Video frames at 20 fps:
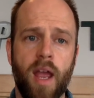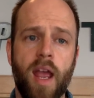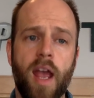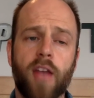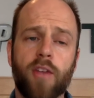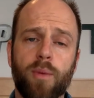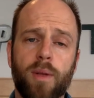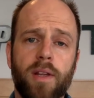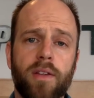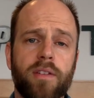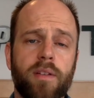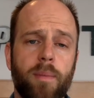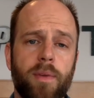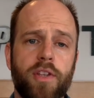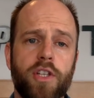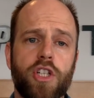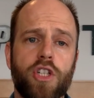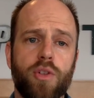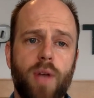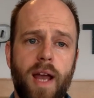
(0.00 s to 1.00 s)
as well as some of
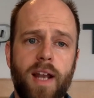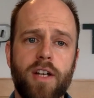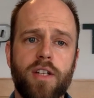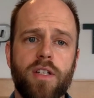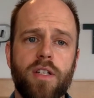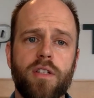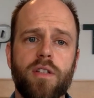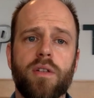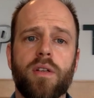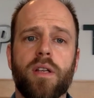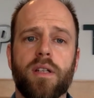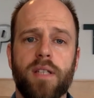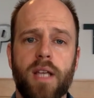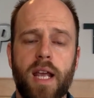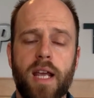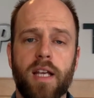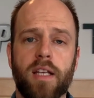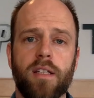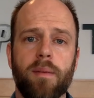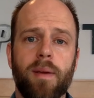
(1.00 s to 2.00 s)
the strategies you can
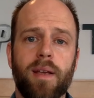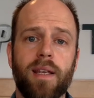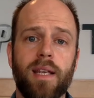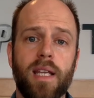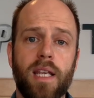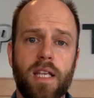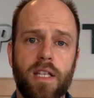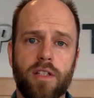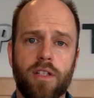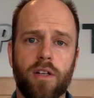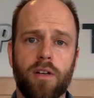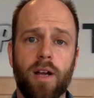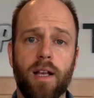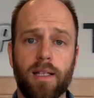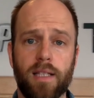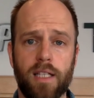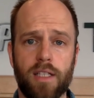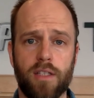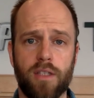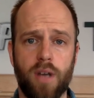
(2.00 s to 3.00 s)
take to make it easier
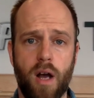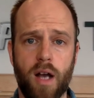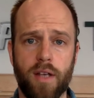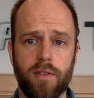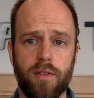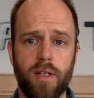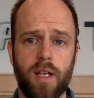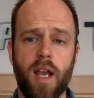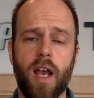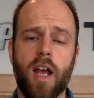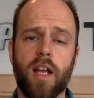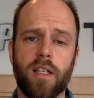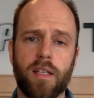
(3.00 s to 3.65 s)
and less costly